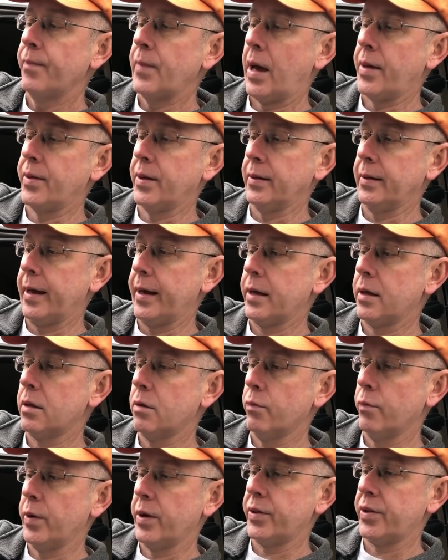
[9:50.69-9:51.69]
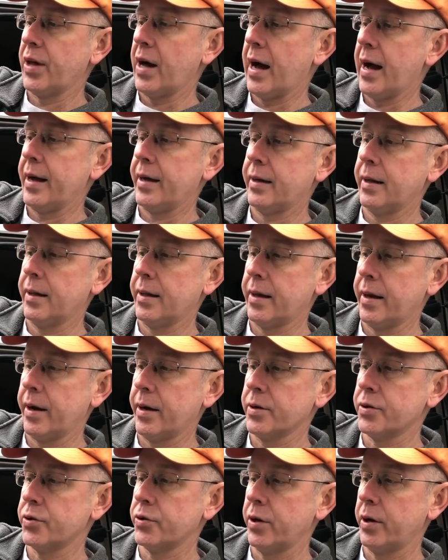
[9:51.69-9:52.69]
and the length, width, height of the
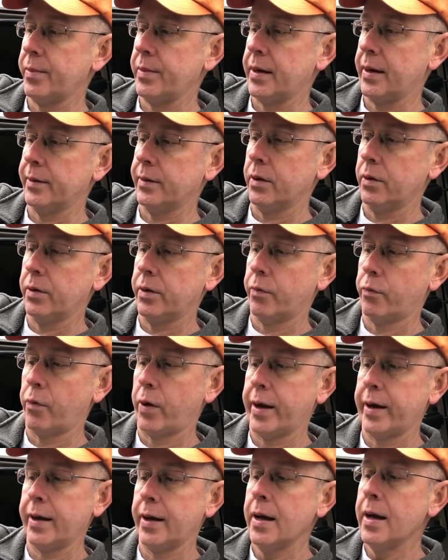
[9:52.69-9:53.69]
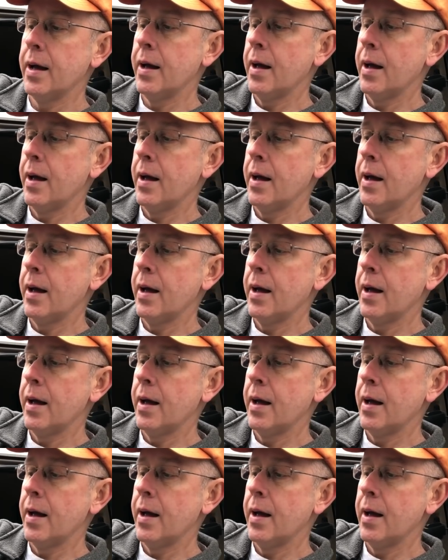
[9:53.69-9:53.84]
Airstream, the unloaded rate,